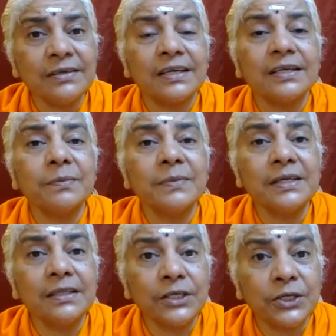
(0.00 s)

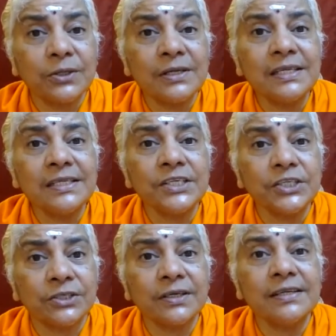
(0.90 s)
Atma the tallness,
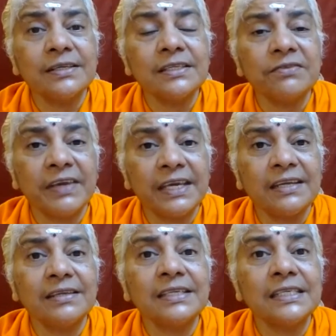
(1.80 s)
shortness,
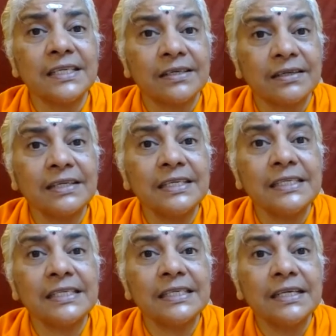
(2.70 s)
fairness,
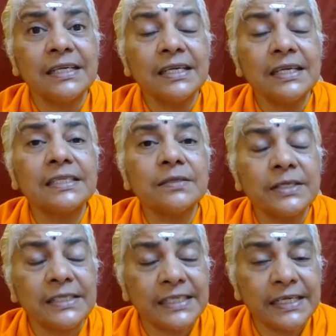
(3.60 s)
darkness is a,
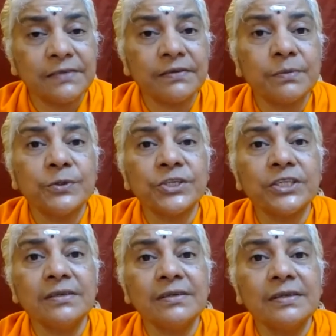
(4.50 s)
a state of
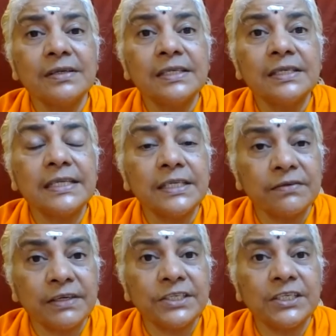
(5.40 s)
emotion, state
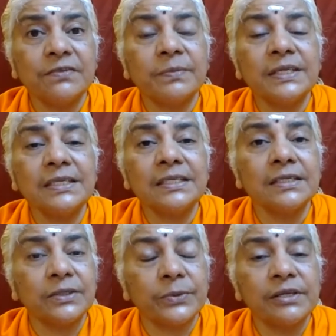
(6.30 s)
of achievement,
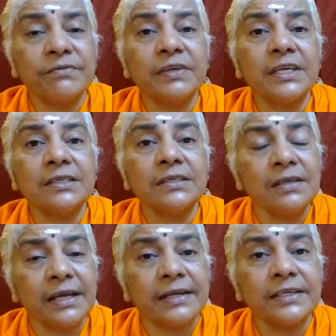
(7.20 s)
a qualification,
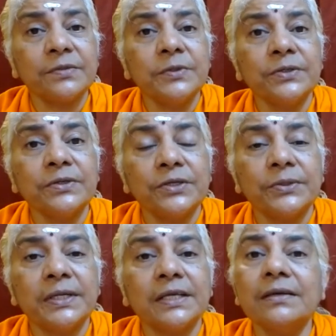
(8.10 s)
attribute,
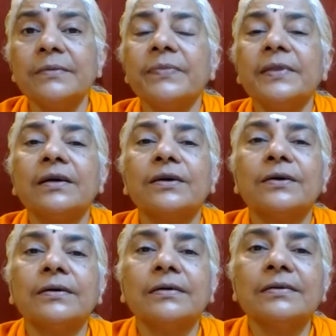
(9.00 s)
guna,
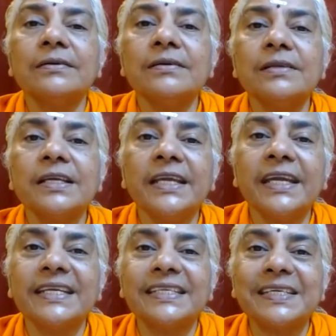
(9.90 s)
all are
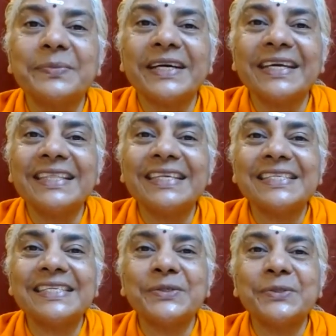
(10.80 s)
negated by
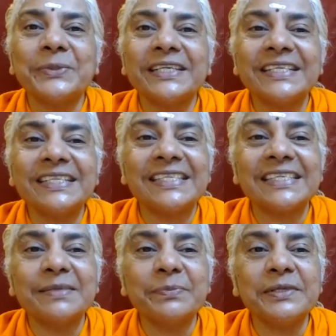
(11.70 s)
these two
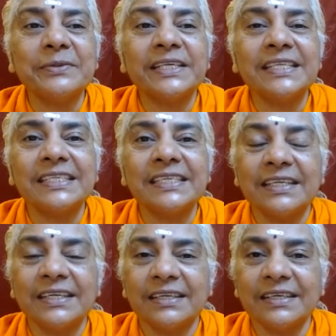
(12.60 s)
words, simple words,
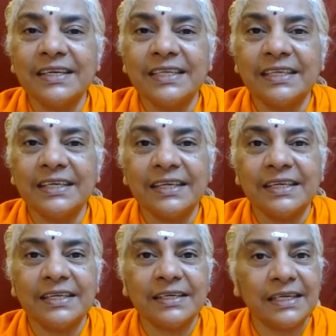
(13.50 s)
na iti,
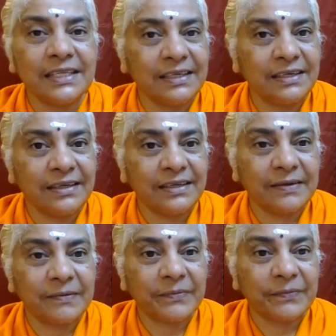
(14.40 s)
na iti.
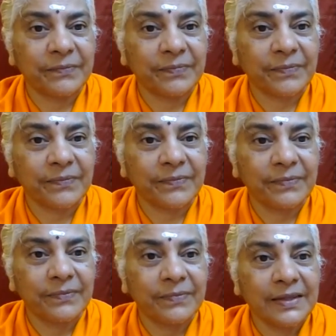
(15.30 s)

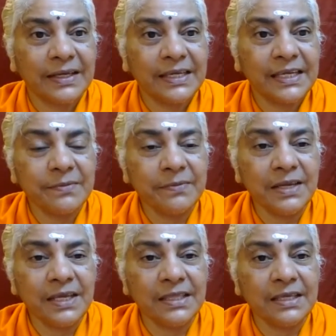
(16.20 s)

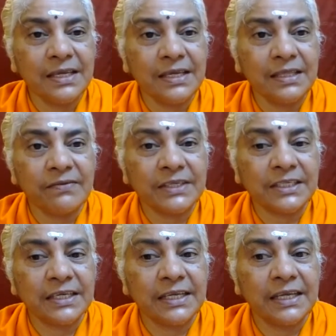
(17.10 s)
Yam neti neti
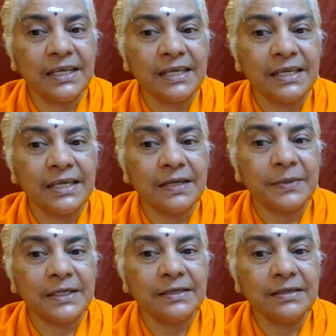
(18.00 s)
vachanaihi
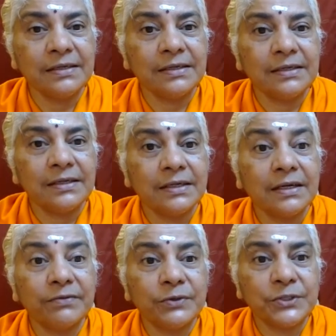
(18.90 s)
nigama
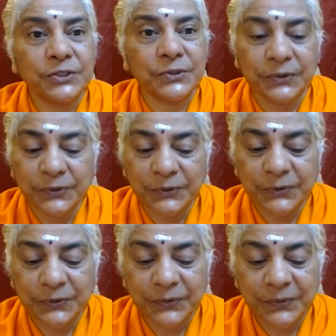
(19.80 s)

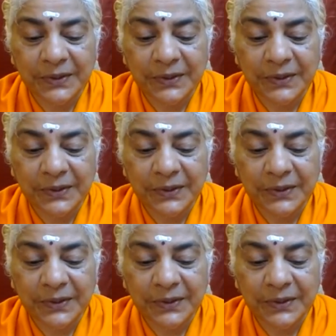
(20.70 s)
avochuhu.